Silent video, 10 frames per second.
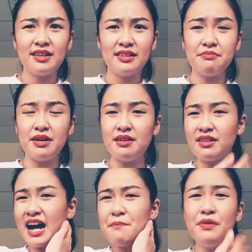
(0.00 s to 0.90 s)

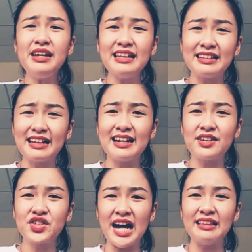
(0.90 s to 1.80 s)
Diba? Kapoy
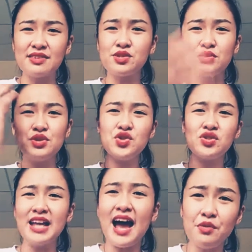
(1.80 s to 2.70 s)
ginandaghang chat. So
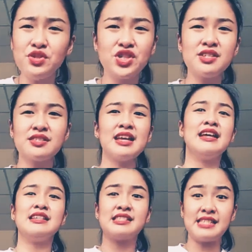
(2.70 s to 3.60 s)
usually I would just
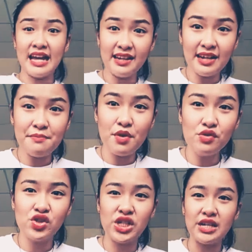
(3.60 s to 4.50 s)
send an
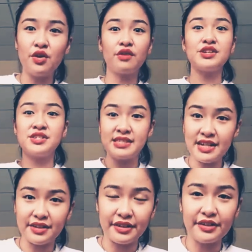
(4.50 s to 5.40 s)
emoji or a
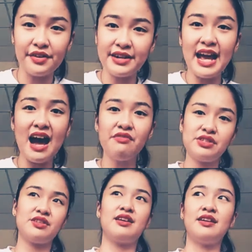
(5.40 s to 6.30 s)
sticker or an
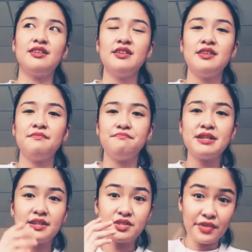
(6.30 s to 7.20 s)
avatar
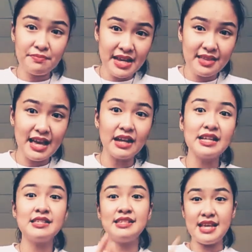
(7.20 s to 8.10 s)
because for me that
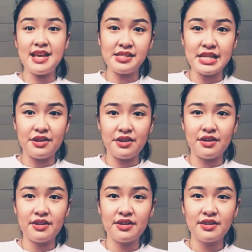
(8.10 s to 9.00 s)
is easier.